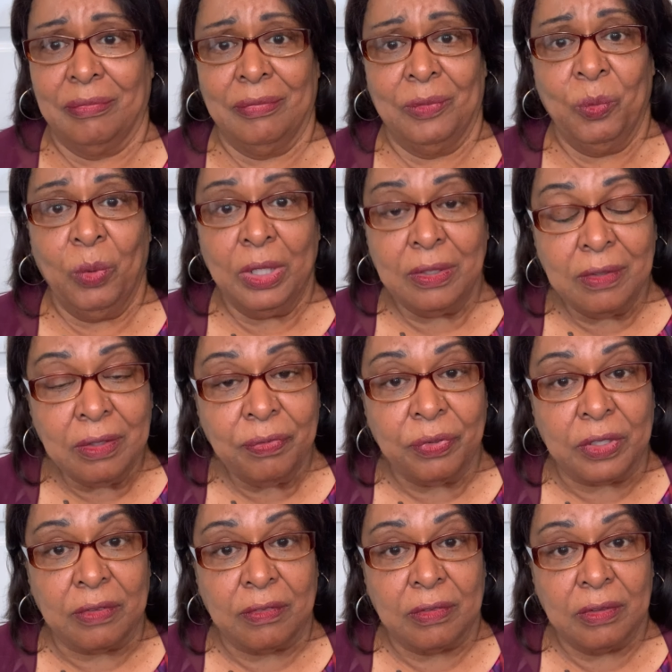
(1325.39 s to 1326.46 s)
What
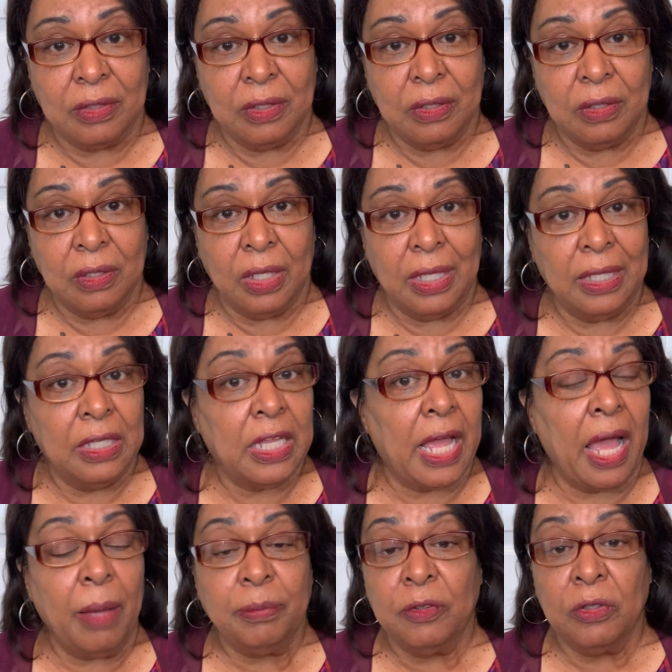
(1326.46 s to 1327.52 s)
difference?
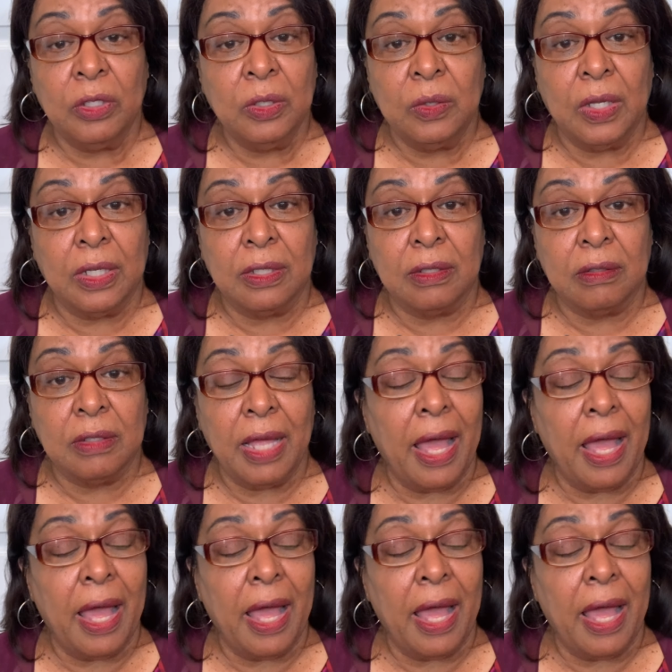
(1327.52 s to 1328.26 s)
Absolutely done.